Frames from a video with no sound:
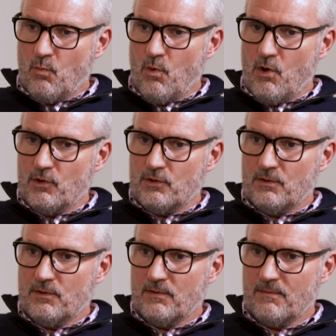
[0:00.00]
One
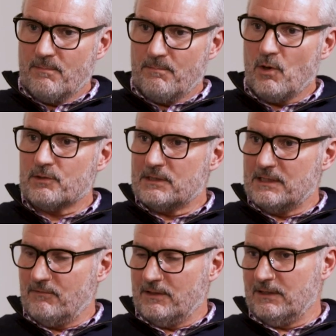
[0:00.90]

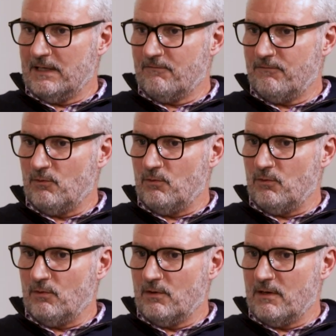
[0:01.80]
positive, I think,
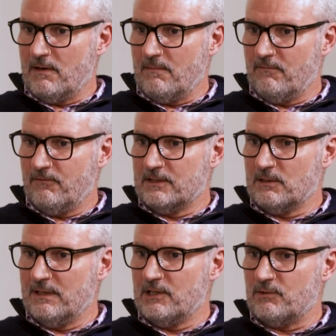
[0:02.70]
for
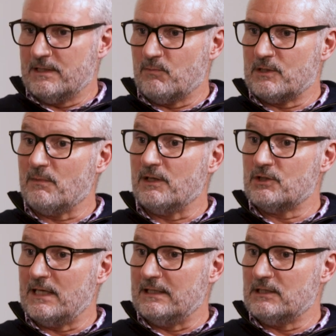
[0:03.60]
intermediaries, which might
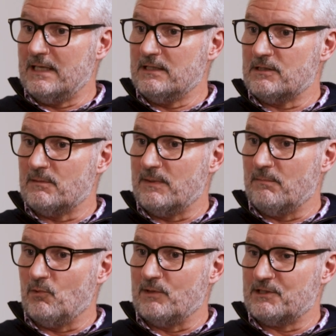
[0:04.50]
challenge lenders a bit
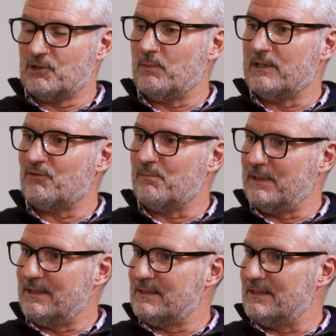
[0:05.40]
more, is the switch from
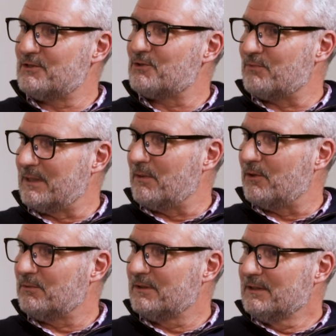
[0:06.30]
PTs to
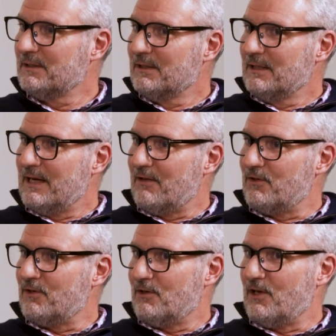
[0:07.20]
Remo, and
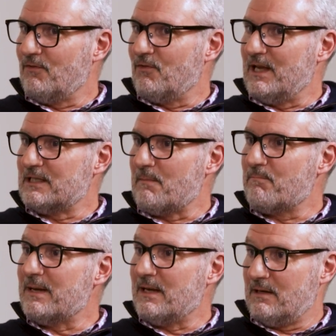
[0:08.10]
it's a
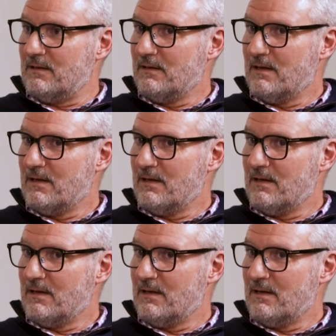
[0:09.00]
big